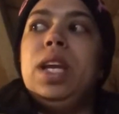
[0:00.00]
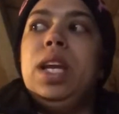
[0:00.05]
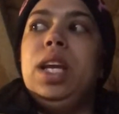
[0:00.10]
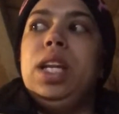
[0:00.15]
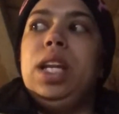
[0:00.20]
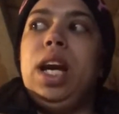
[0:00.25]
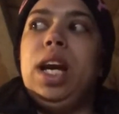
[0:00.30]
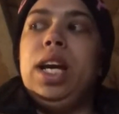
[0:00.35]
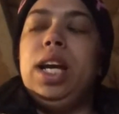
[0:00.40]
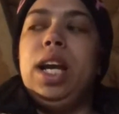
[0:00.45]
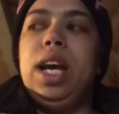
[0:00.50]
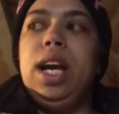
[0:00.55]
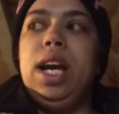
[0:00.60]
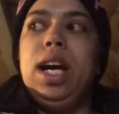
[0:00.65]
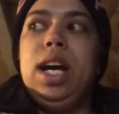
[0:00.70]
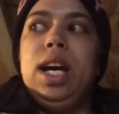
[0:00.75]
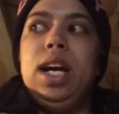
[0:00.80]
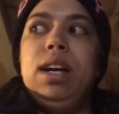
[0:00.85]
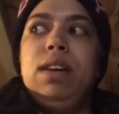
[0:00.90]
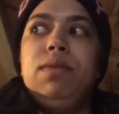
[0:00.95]
and
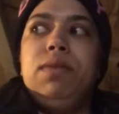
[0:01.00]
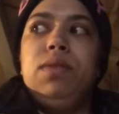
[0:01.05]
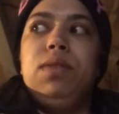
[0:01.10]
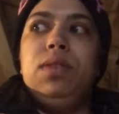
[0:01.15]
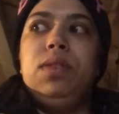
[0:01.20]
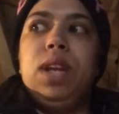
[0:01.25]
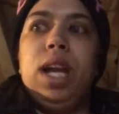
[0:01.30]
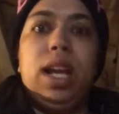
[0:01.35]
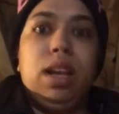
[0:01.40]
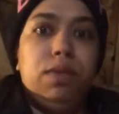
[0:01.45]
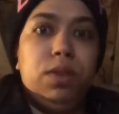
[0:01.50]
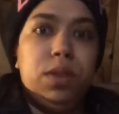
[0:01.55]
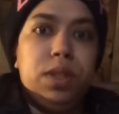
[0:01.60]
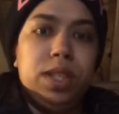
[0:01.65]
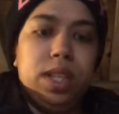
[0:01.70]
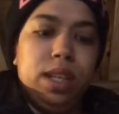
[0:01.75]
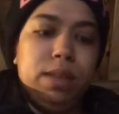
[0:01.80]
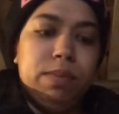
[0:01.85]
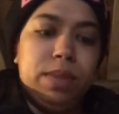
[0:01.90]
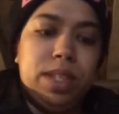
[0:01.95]
I get food
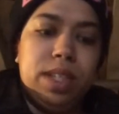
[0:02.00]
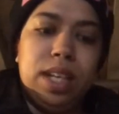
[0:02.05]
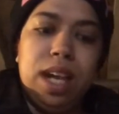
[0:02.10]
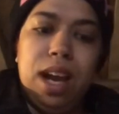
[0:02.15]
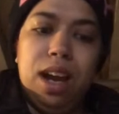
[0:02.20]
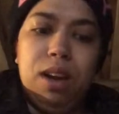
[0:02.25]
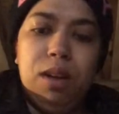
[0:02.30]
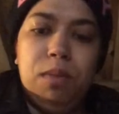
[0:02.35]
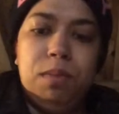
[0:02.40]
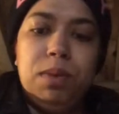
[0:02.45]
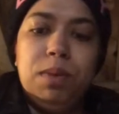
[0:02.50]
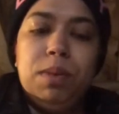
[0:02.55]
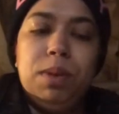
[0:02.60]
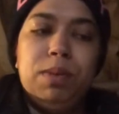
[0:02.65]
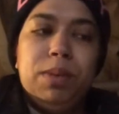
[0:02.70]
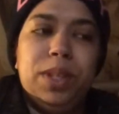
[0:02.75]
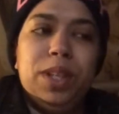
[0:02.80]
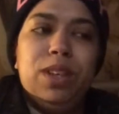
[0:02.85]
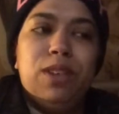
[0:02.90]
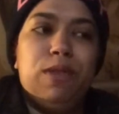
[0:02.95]
stamps. Now, when
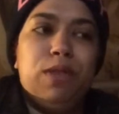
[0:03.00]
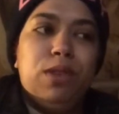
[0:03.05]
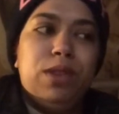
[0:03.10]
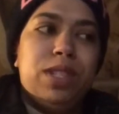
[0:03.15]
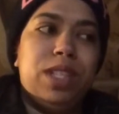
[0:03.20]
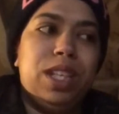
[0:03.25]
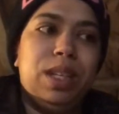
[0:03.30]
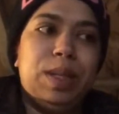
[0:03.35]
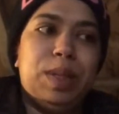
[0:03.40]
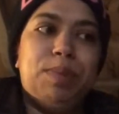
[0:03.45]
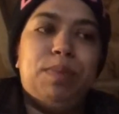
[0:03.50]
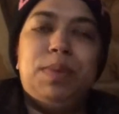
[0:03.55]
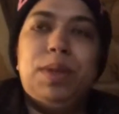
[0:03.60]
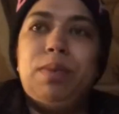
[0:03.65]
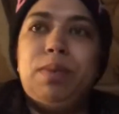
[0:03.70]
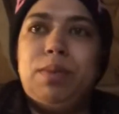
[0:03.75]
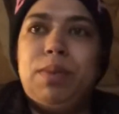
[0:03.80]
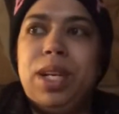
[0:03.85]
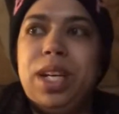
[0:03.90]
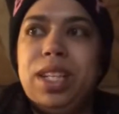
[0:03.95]
people hear food stamps,
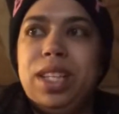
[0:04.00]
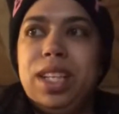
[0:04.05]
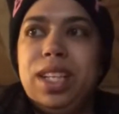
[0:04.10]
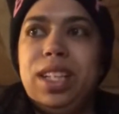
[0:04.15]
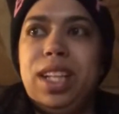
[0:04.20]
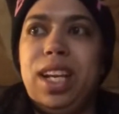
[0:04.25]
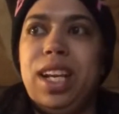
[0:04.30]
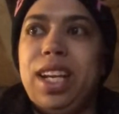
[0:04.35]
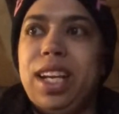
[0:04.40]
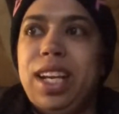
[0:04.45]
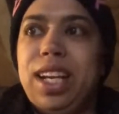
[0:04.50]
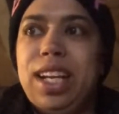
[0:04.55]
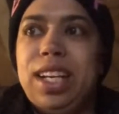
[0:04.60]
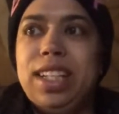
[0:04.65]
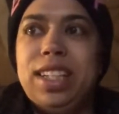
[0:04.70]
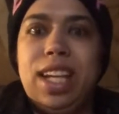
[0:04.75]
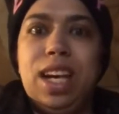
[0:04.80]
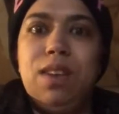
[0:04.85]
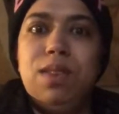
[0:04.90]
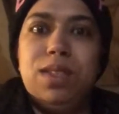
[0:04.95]
people probably think that I get
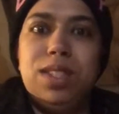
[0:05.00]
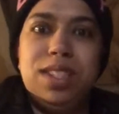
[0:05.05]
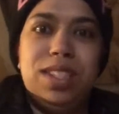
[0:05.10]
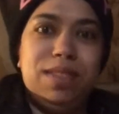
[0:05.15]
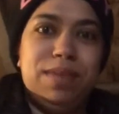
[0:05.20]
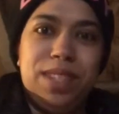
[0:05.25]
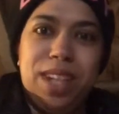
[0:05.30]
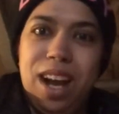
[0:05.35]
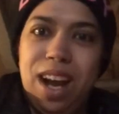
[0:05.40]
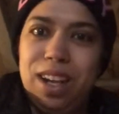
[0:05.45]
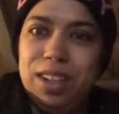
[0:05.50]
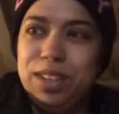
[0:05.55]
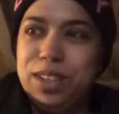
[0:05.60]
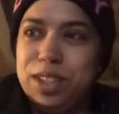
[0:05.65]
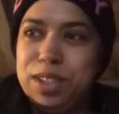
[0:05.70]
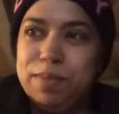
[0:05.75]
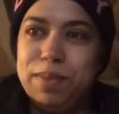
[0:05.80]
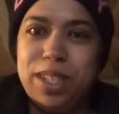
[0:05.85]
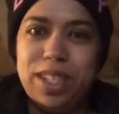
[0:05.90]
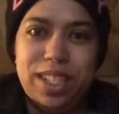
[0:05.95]
like thousands of
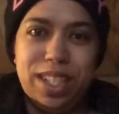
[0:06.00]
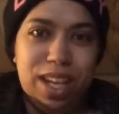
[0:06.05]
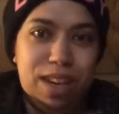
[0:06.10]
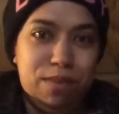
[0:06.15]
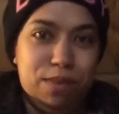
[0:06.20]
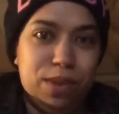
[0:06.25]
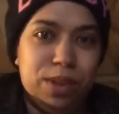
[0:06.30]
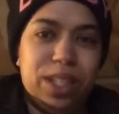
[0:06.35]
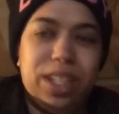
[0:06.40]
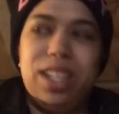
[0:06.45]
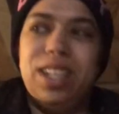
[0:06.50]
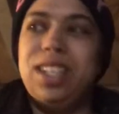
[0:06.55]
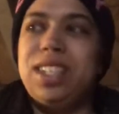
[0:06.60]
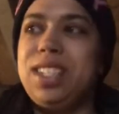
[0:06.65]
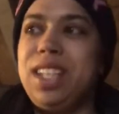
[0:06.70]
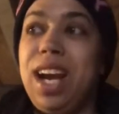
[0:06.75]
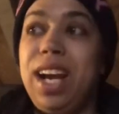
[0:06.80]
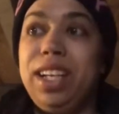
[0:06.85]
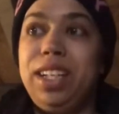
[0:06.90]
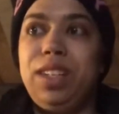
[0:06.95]
dollars because I have four
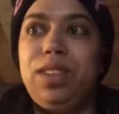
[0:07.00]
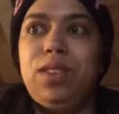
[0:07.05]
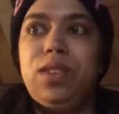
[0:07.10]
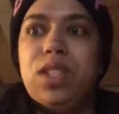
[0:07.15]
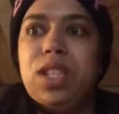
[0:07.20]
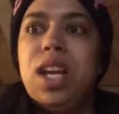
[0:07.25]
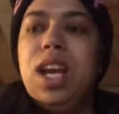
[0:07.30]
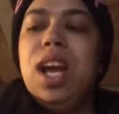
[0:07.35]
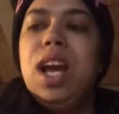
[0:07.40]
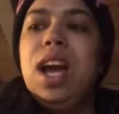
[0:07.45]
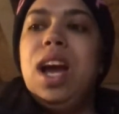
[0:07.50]
kids. I don't.